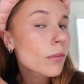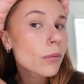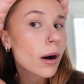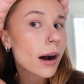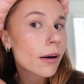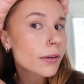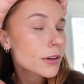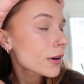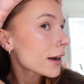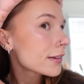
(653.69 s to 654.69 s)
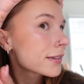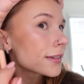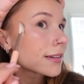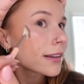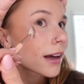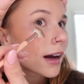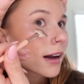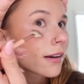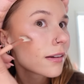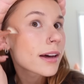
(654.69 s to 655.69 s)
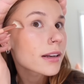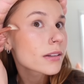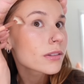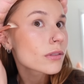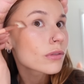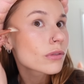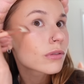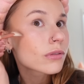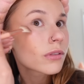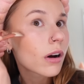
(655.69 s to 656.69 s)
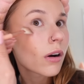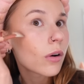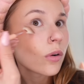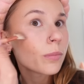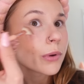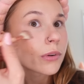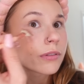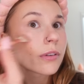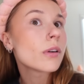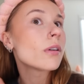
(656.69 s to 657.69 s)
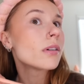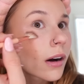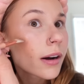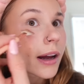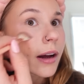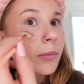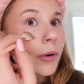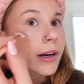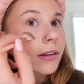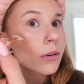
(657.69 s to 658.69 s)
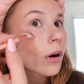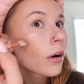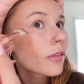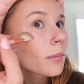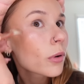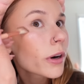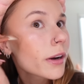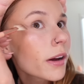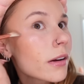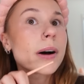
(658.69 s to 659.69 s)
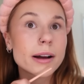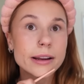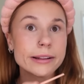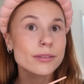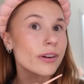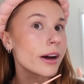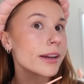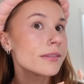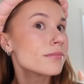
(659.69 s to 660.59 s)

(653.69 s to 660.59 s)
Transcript: Wow, do you guys see that? That is so beautiful. Okay, I'm going a little overboard, but it's fine.